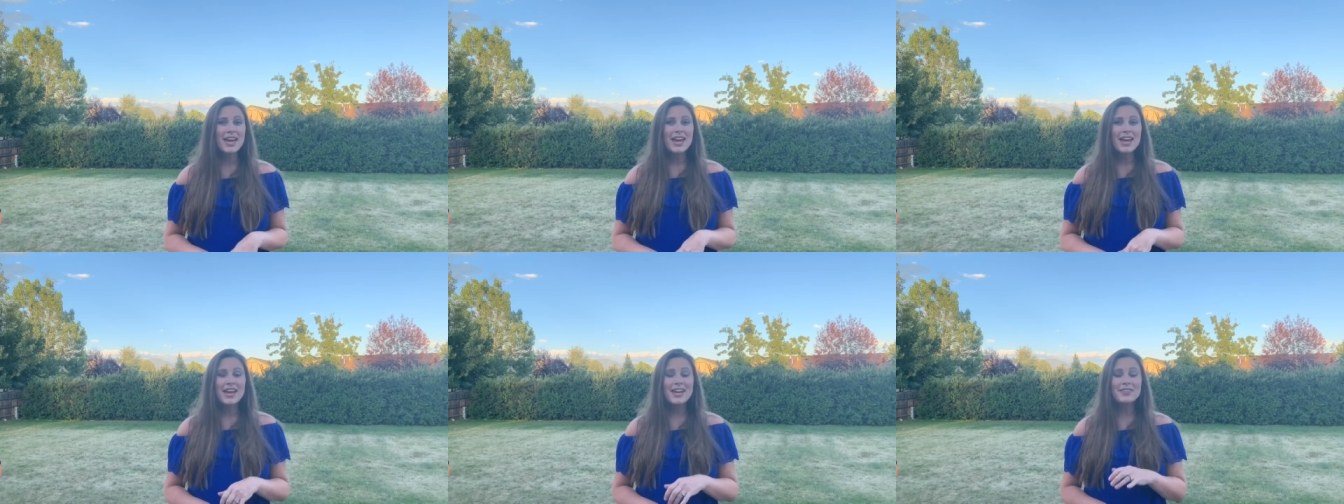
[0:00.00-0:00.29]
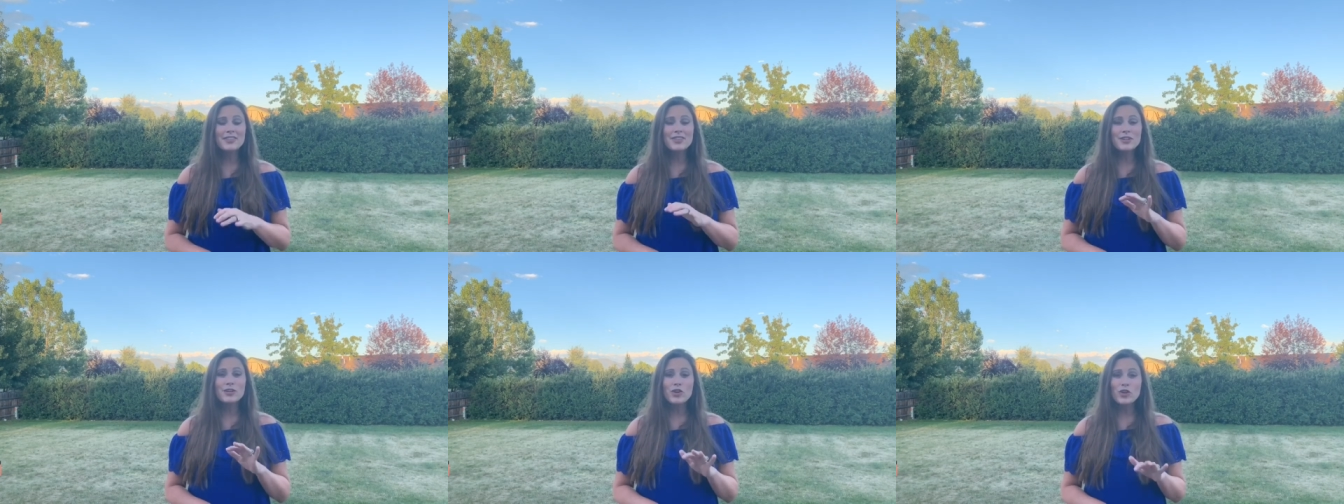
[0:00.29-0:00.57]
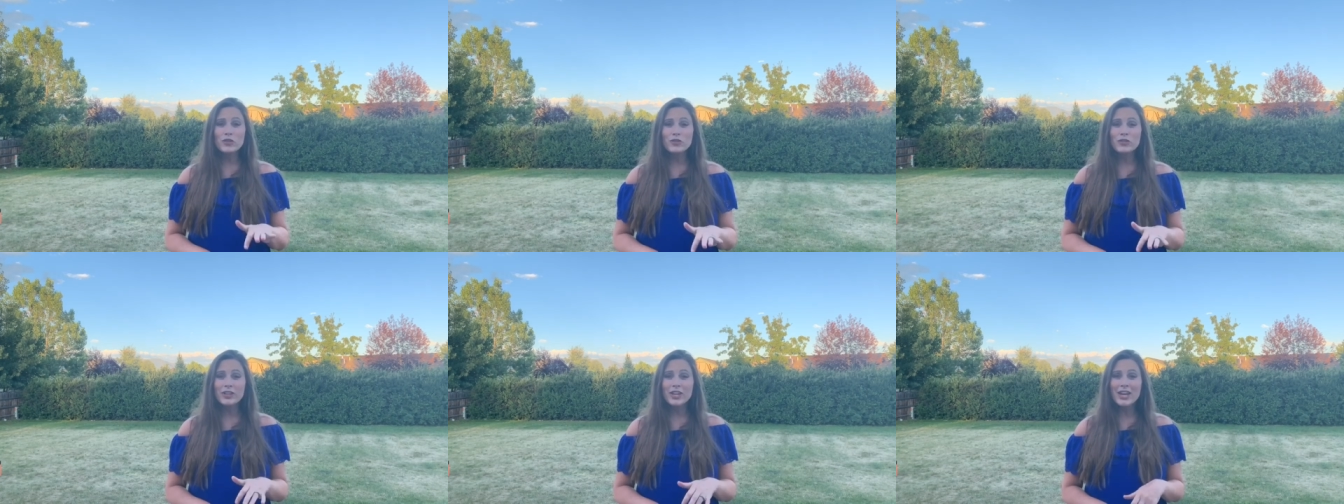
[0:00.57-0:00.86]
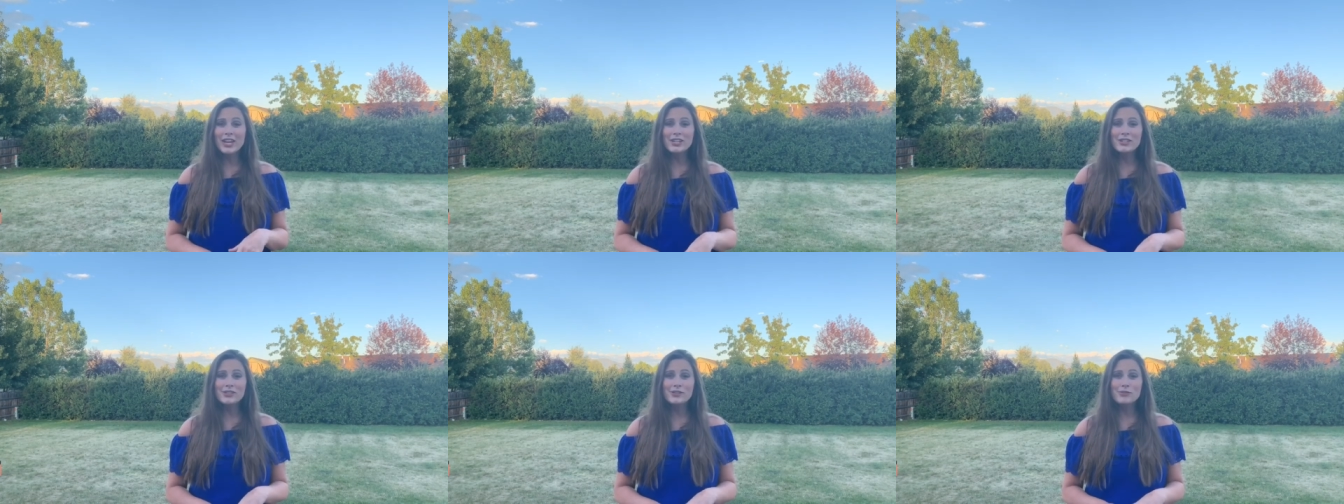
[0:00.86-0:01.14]
hit the
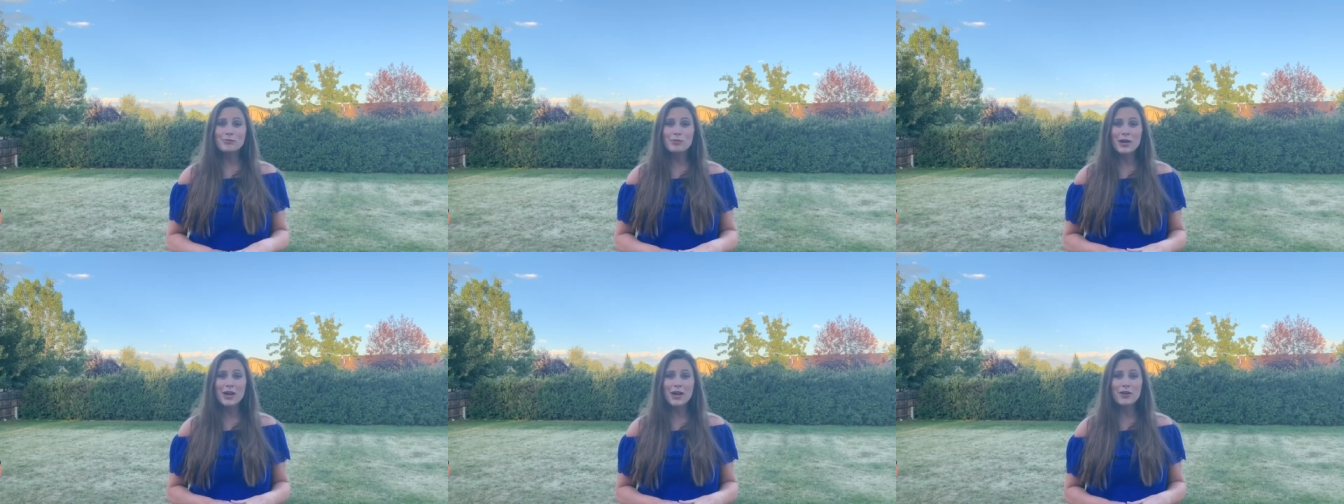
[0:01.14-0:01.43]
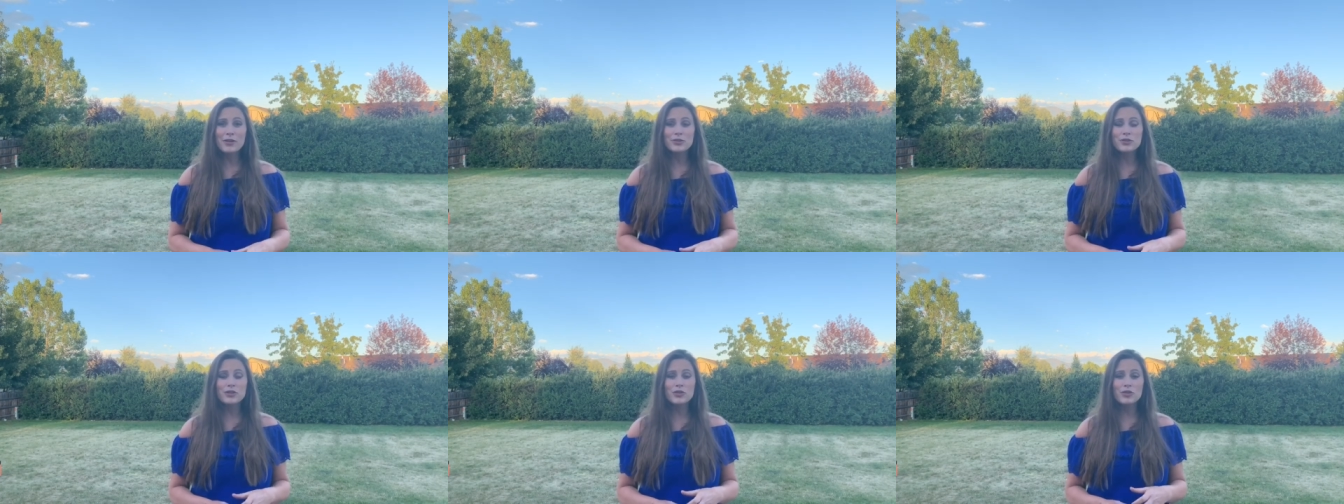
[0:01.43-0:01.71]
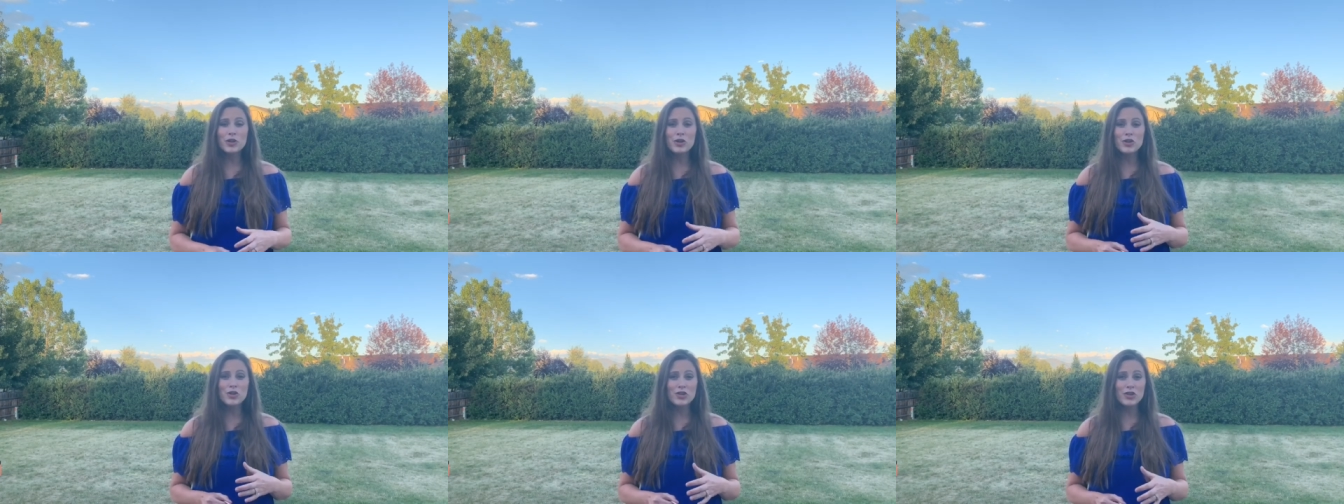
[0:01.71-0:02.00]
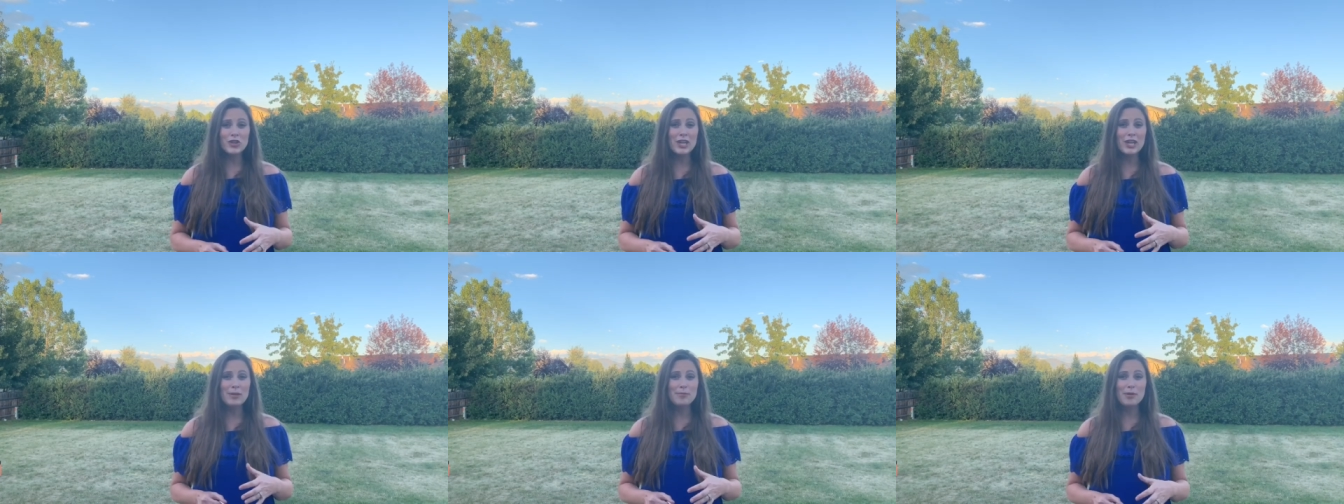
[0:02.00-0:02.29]
notification bell so you can
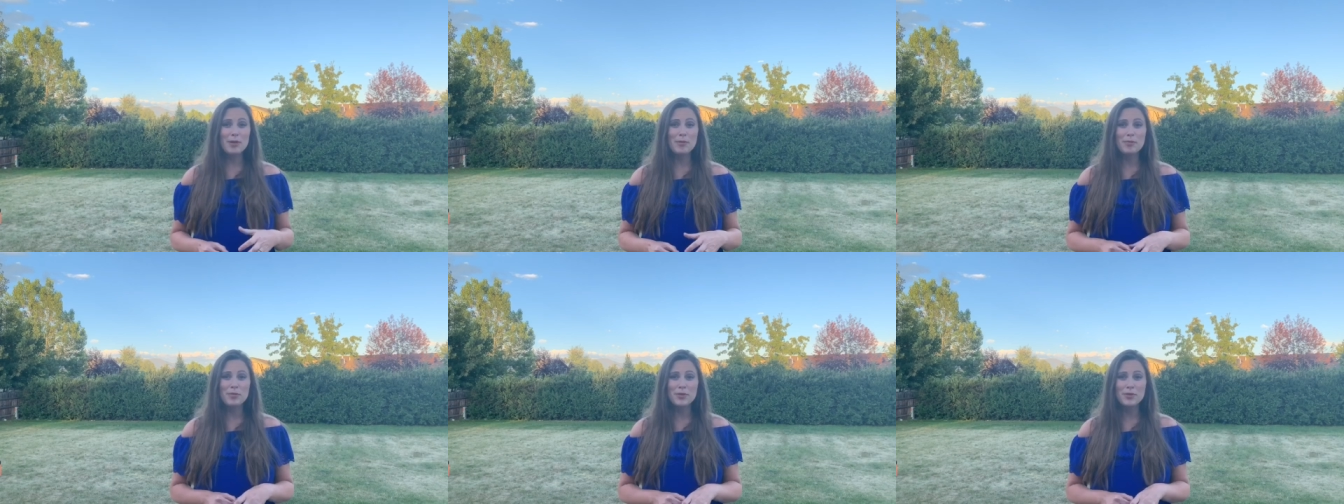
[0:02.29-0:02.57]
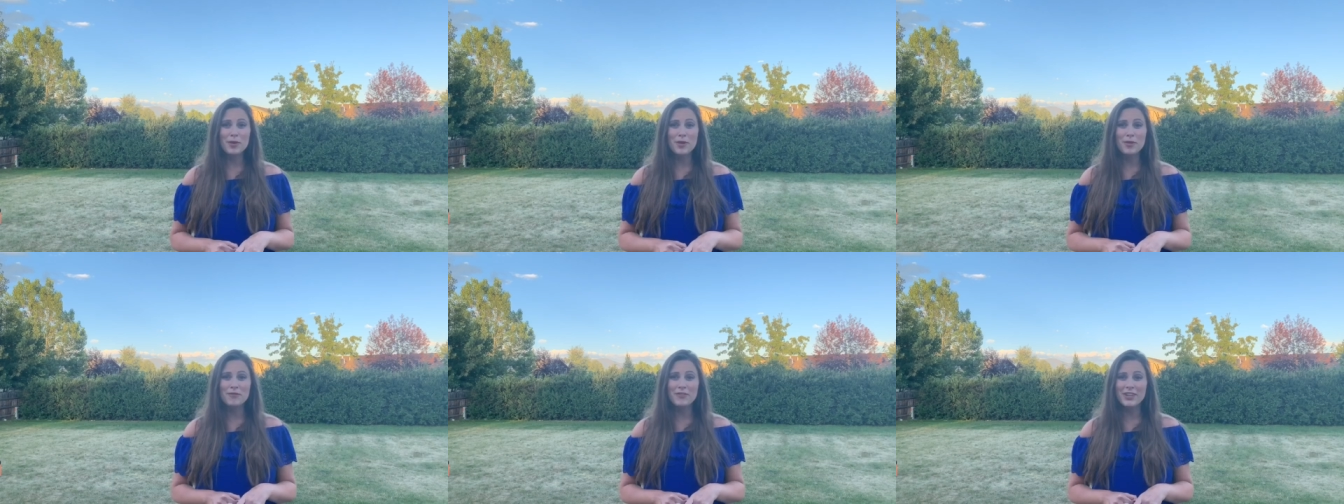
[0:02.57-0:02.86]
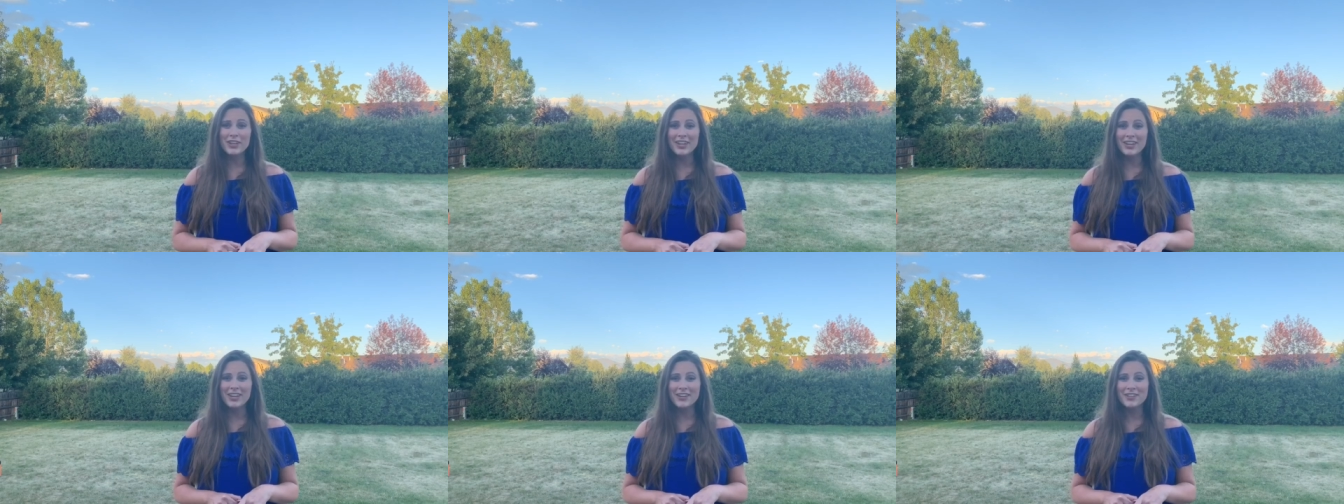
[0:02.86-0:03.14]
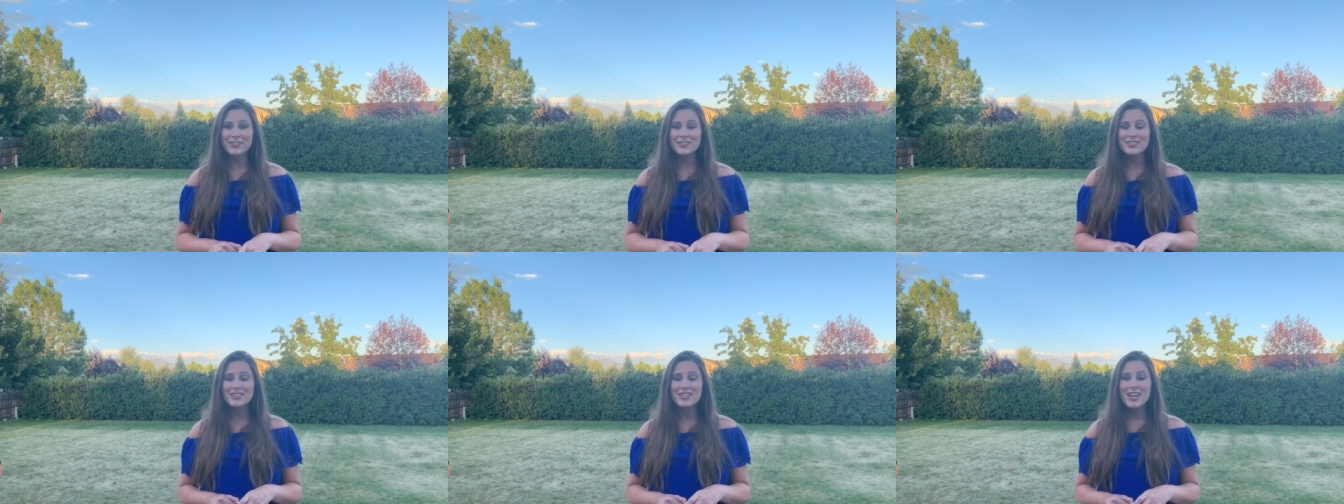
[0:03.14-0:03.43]
keep up with our
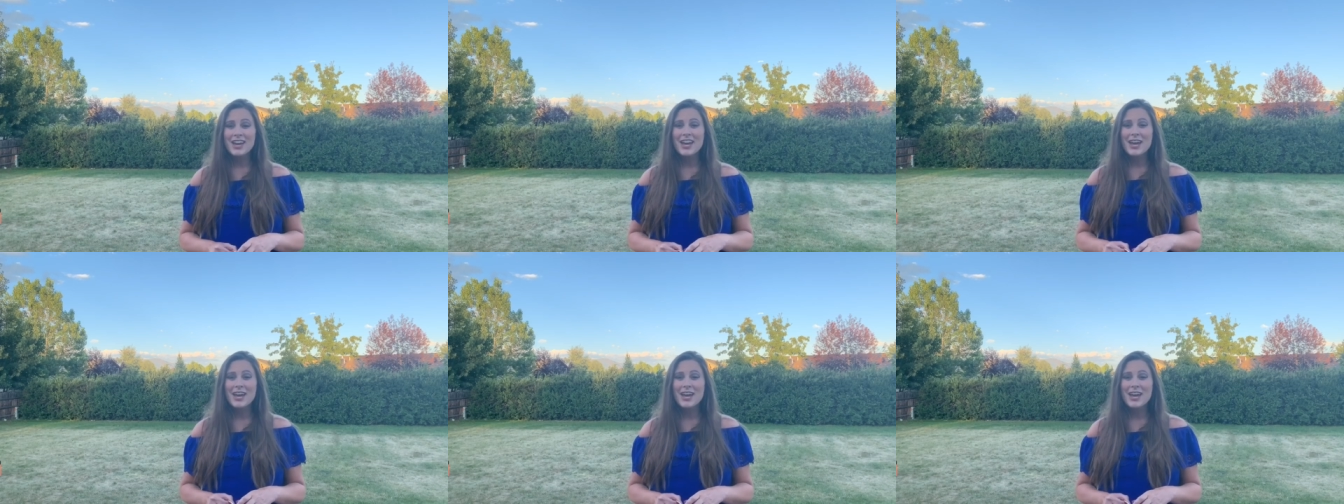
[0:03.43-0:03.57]
videos.